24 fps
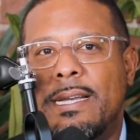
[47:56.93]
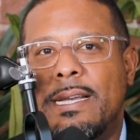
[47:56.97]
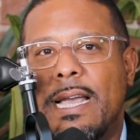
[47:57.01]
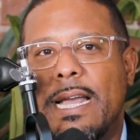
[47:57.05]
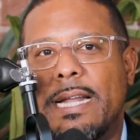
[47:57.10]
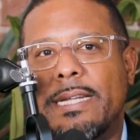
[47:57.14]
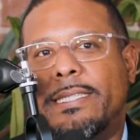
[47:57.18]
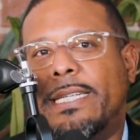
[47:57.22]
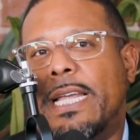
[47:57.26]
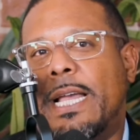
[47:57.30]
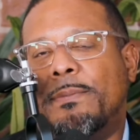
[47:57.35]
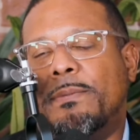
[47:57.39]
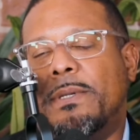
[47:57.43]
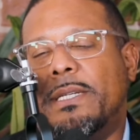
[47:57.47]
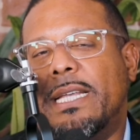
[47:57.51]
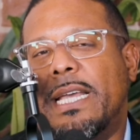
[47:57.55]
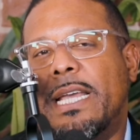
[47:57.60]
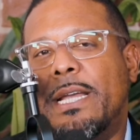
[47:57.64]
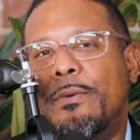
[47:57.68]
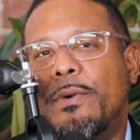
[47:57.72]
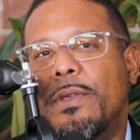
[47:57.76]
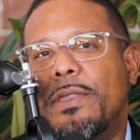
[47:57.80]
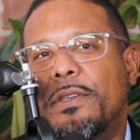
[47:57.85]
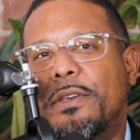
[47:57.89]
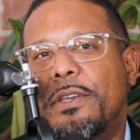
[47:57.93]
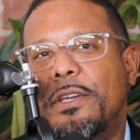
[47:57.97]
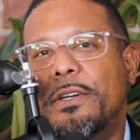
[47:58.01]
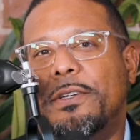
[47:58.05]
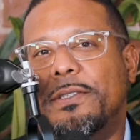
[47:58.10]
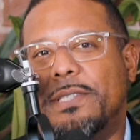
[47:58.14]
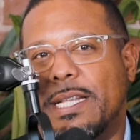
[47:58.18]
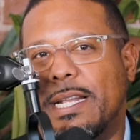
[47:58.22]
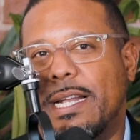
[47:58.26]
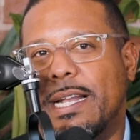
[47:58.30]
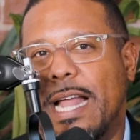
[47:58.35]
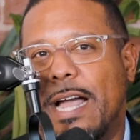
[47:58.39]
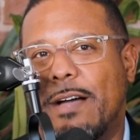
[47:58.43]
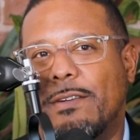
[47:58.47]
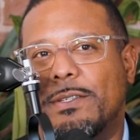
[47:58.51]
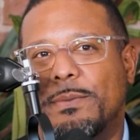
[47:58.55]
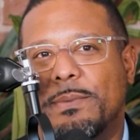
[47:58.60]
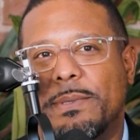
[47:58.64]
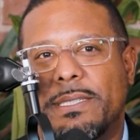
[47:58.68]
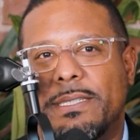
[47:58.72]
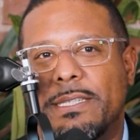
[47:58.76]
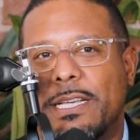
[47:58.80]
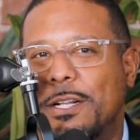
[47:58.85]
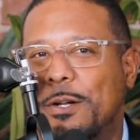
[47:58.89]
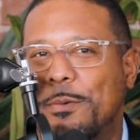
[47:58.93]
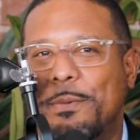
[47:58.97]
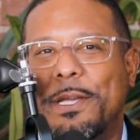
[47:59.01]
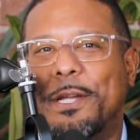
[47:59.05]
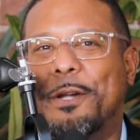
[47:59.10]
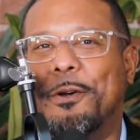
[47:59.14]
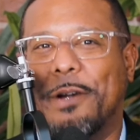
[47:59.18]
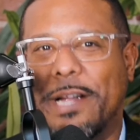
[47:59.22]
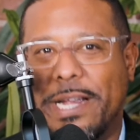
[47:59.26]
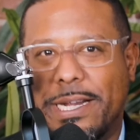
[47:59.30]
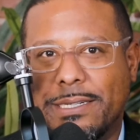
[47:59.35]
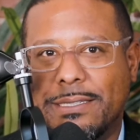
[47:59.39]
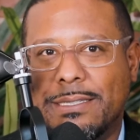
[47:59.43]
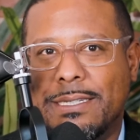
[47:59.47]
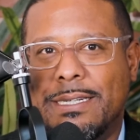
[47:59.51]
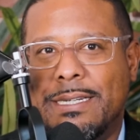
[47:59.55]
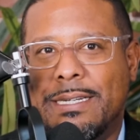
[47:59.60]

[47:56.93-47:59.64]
and stay up to date with news and announcements. It'll be great.